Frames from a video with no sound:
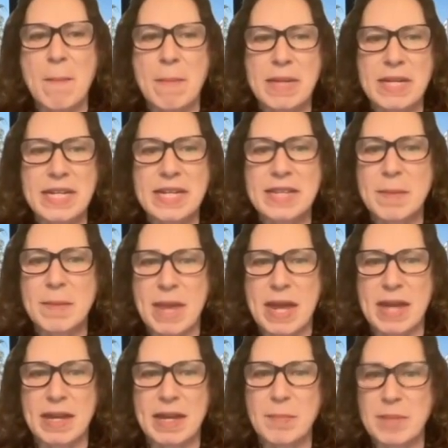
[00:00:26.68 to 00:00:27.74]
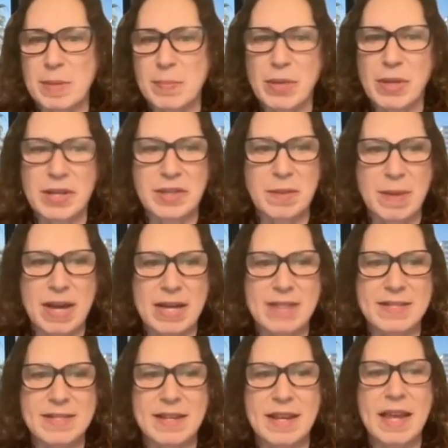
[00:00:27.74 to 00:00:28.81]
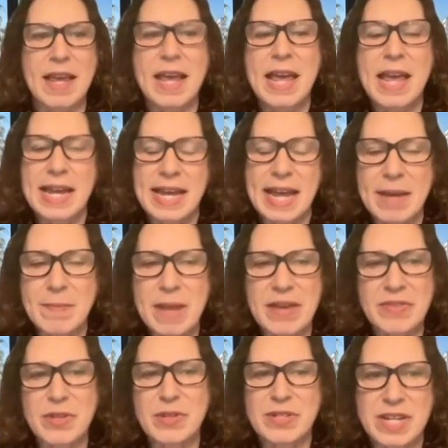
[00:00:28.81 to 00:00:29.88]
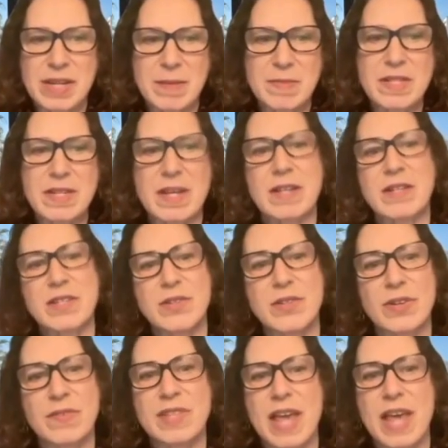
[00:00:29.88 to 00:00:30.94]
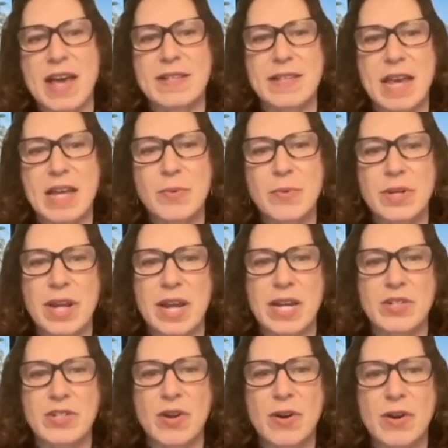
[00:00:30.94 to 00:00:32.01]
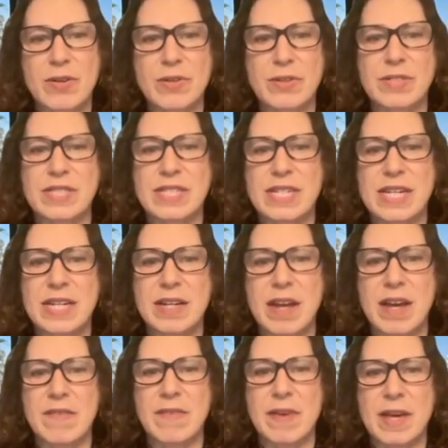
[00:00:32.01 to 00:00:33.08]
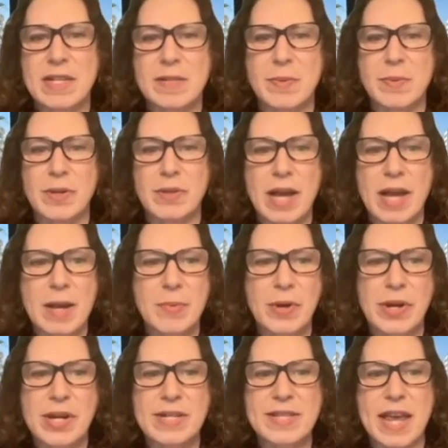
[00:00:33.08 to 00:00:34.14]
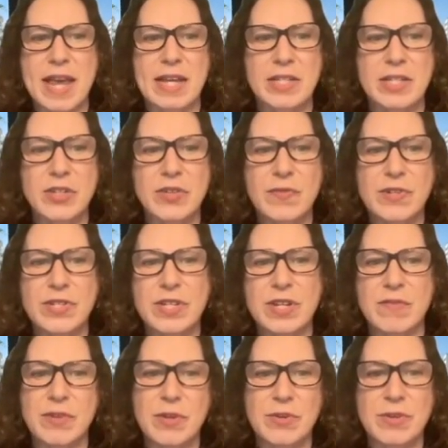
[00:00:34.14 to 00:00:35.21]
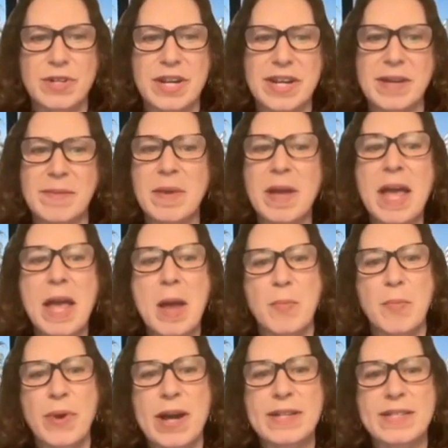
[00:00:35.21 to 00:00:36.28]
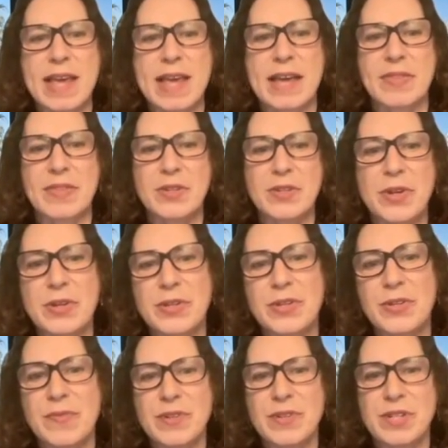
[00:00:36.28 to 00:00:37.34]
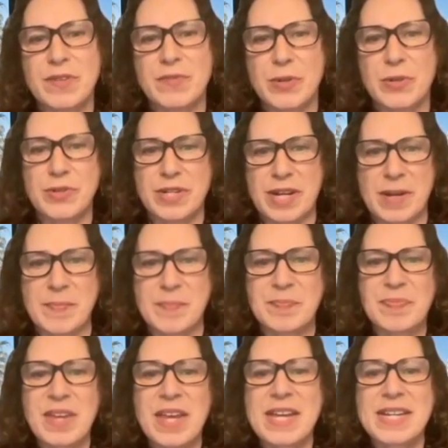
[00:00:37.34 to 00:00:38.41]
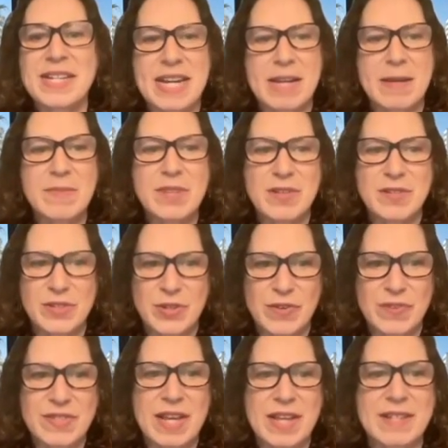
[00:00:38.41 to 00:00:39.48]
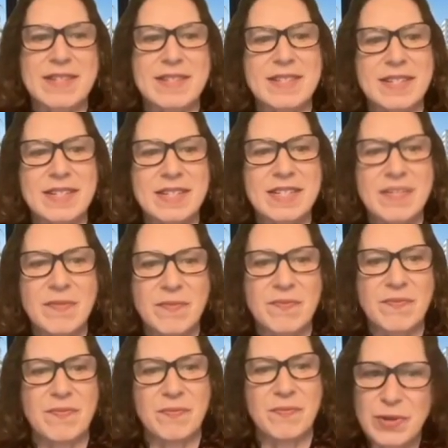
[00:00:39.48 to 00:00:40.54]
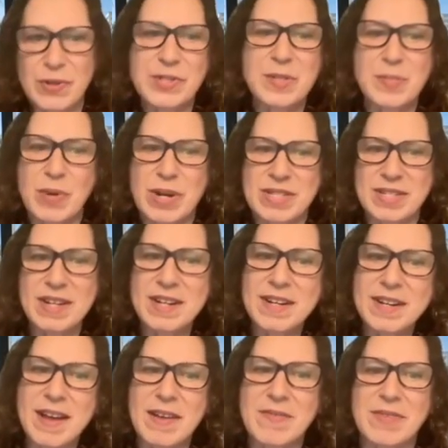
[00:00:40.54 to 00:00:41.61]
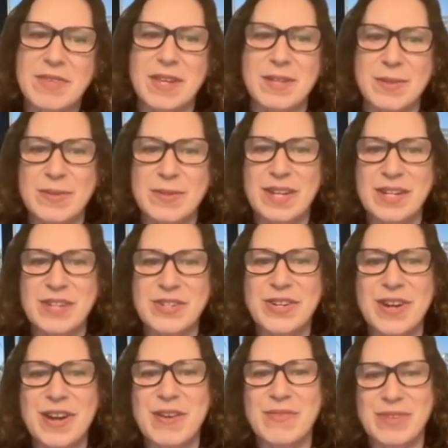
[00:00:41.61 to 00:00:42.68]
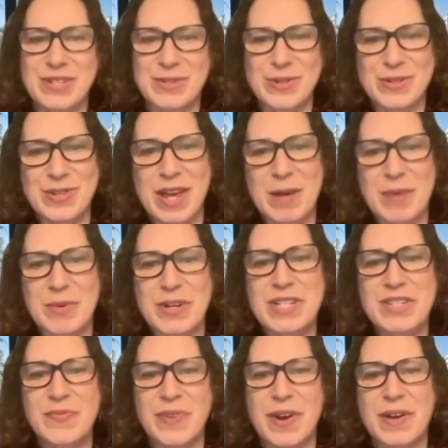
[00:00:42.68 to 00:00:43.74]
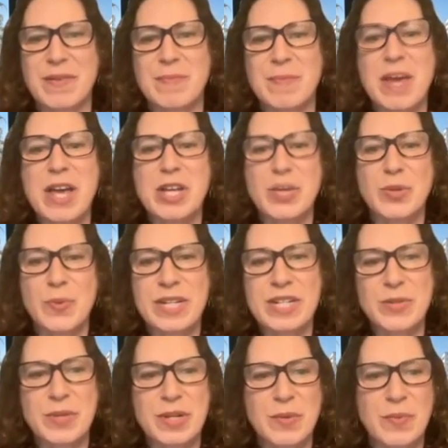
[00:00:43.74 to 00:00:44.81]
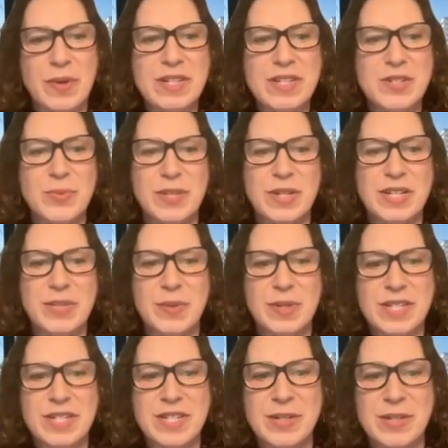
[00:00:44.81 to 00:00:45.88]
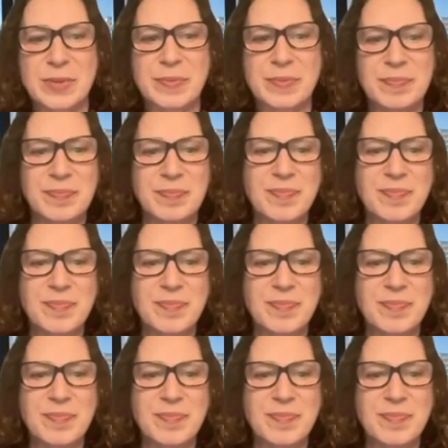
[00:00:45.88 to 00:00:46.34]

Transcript: Money in the Bank, People on the Bus. King Matthew Dames serves as Edward H. Arnold Dean of Hesburgh Libraries and University of Notre Dame Press at the New- University of Notre Dame. Dames serves as the 61st president of the Association of Research Libraries from 2021 to 2022.